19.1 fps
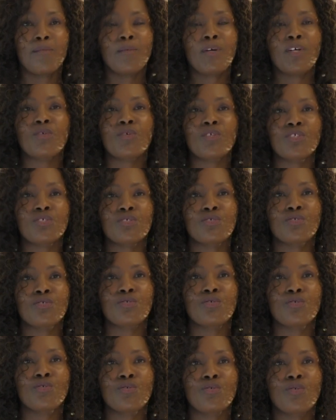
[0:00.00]
My question
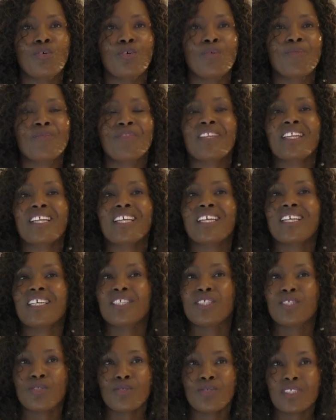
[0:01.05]
to you
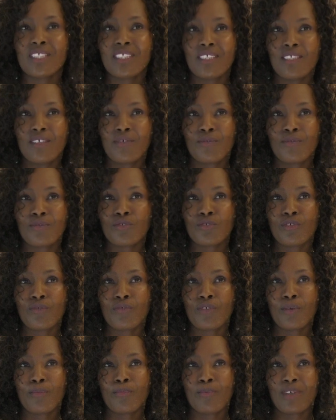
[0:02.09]
do you see the fruit
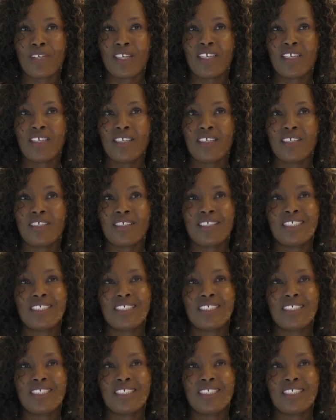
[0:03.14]
of your prayer?